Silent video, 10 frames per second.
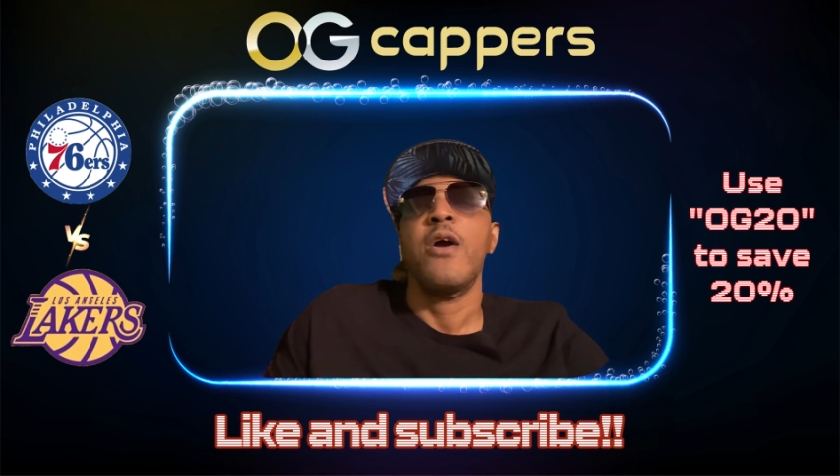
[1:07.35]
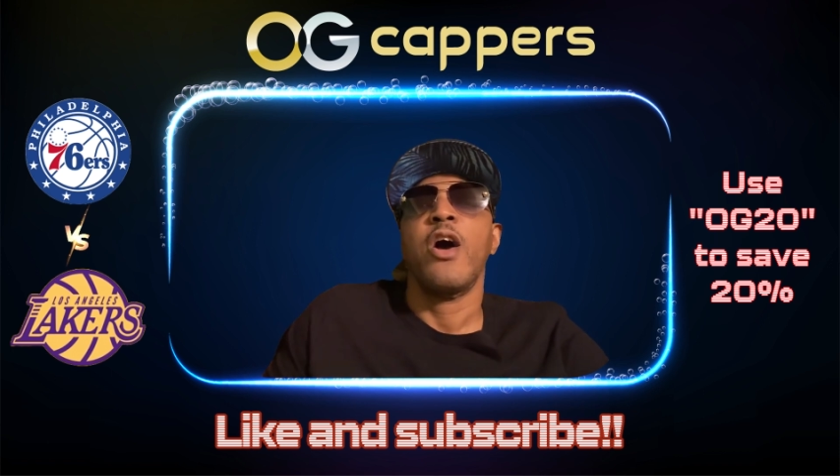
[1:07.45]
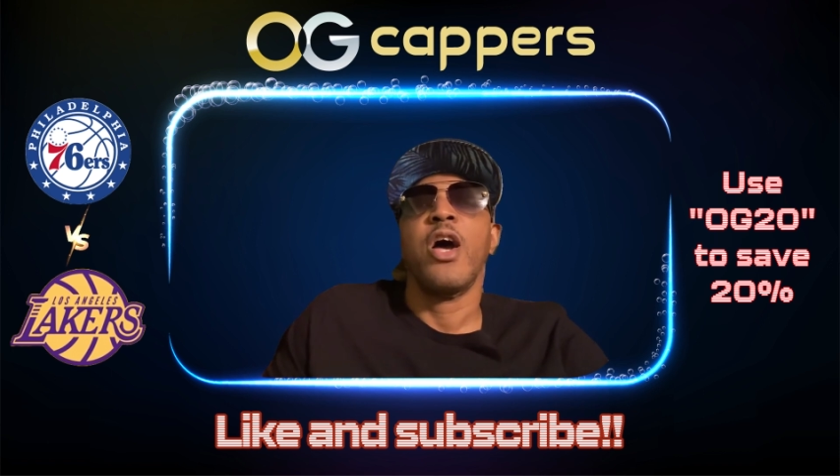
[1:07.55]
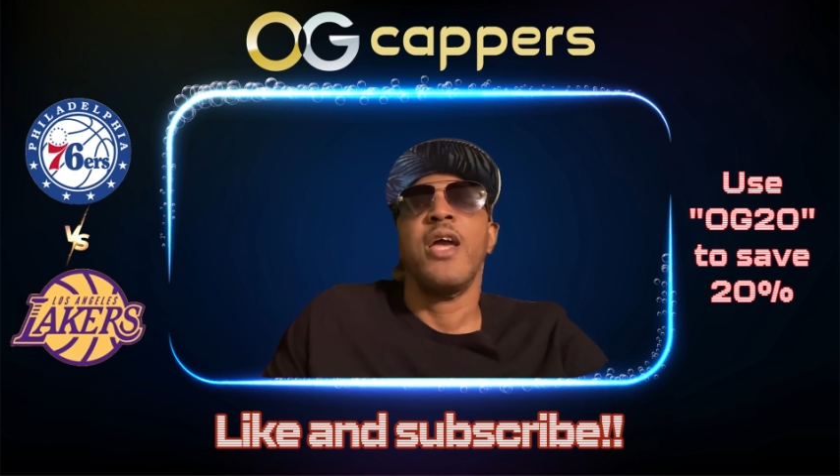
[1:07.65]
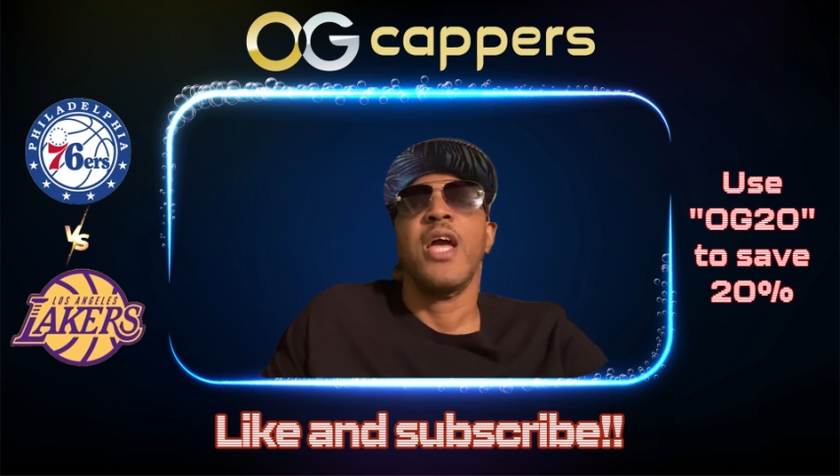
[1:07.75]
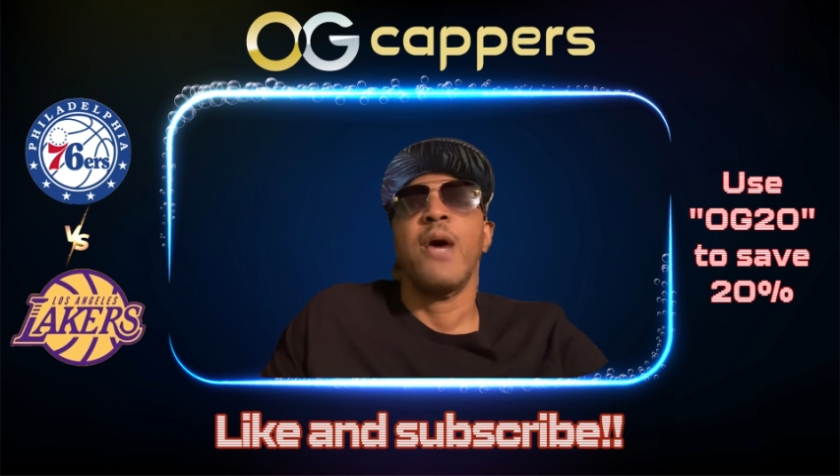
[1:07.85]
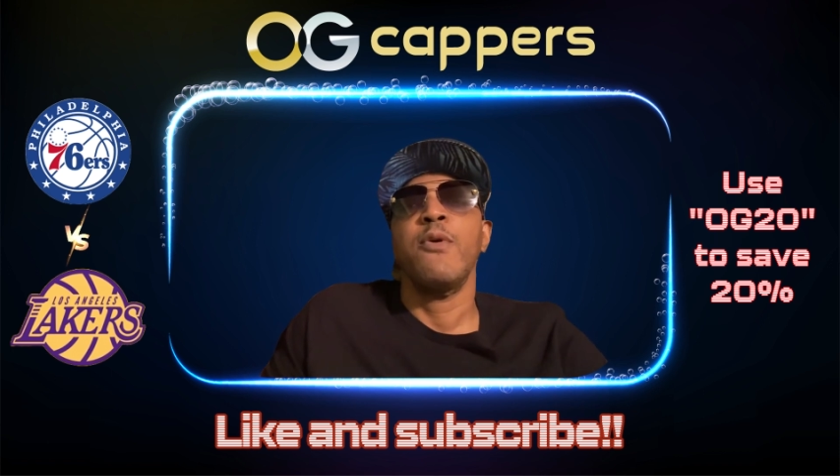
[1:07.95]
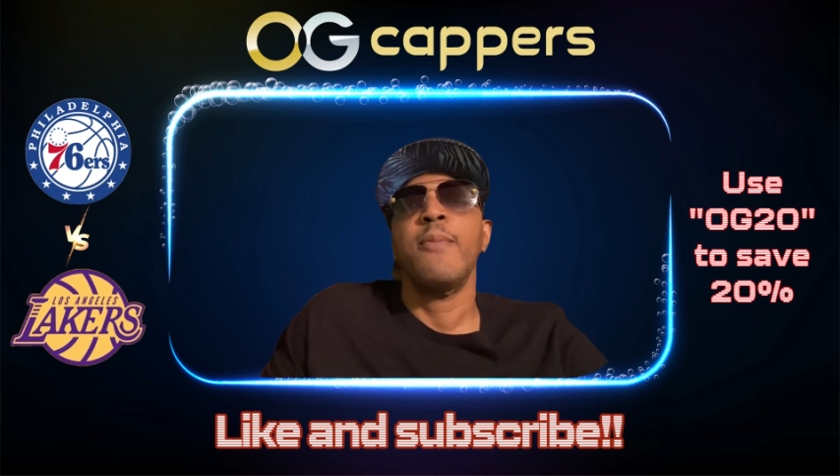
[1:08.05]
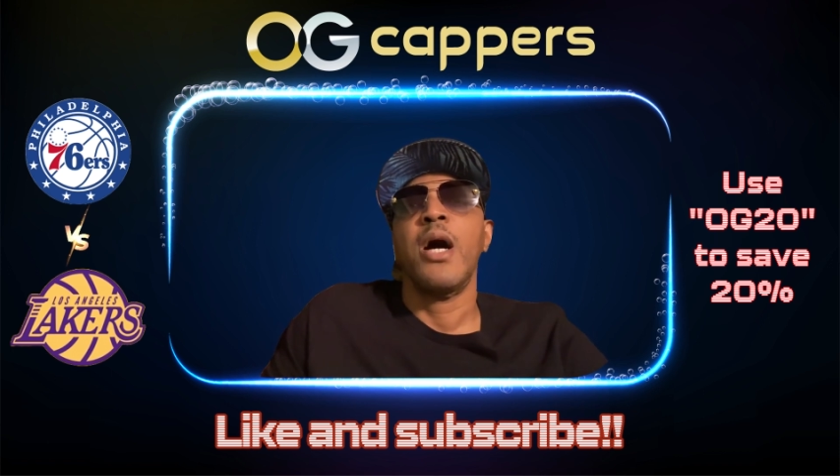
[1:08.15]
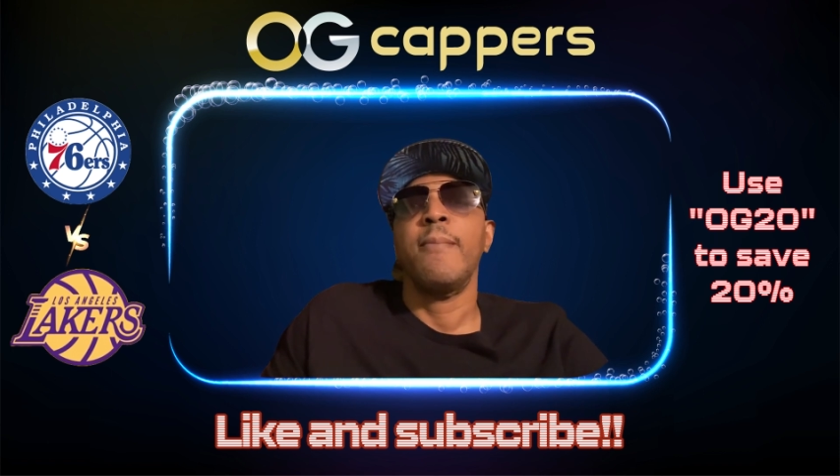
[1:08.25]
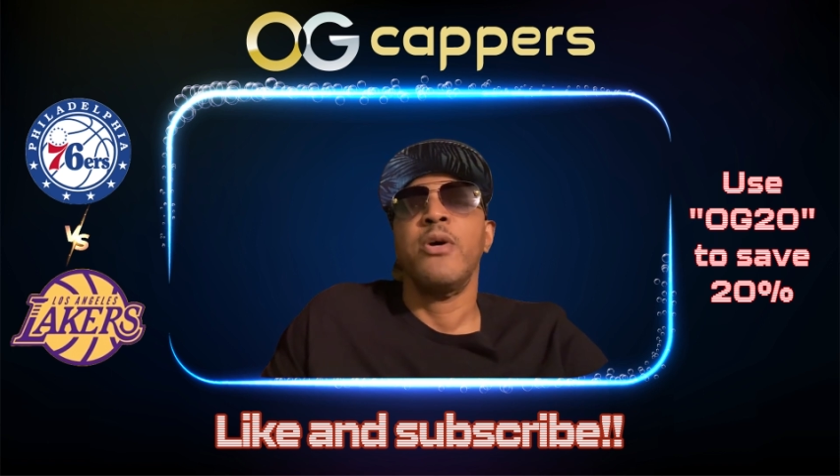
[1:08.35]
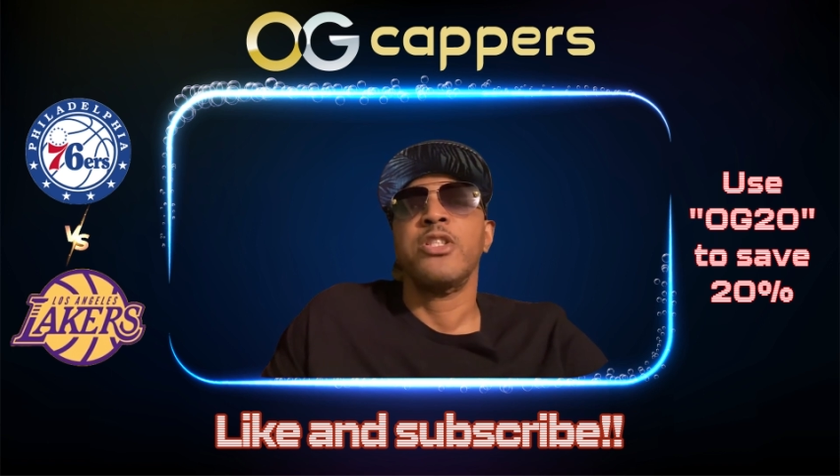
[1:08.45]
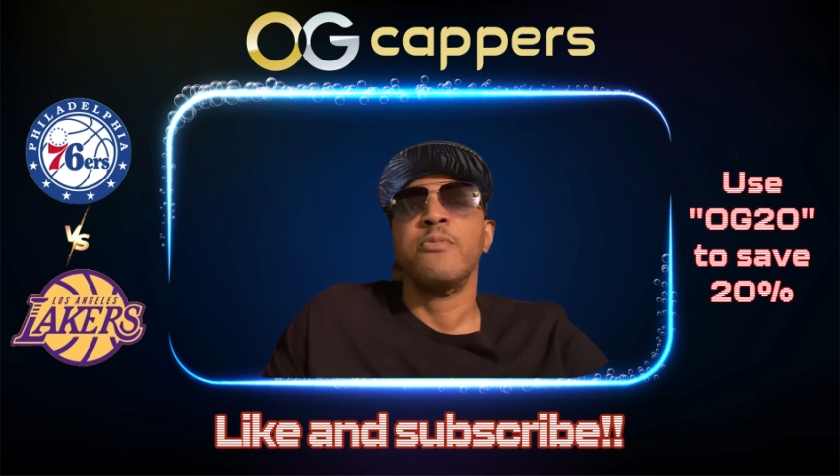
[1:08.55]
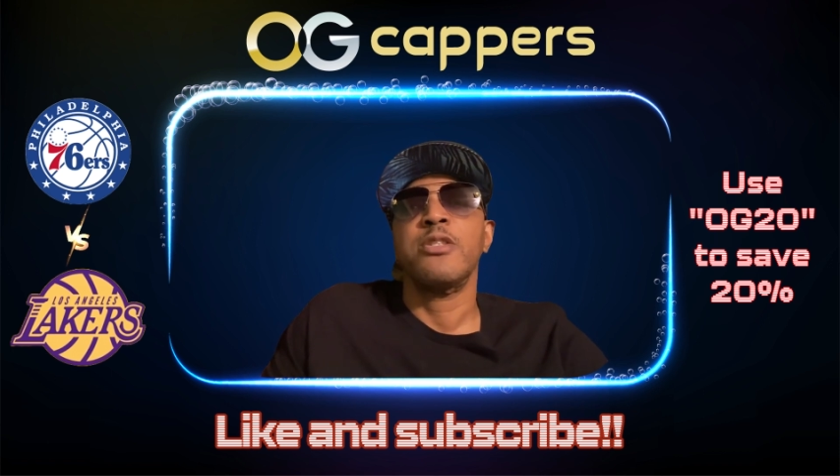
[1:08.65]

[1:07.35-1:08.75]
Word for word: I guys, got, we got multiple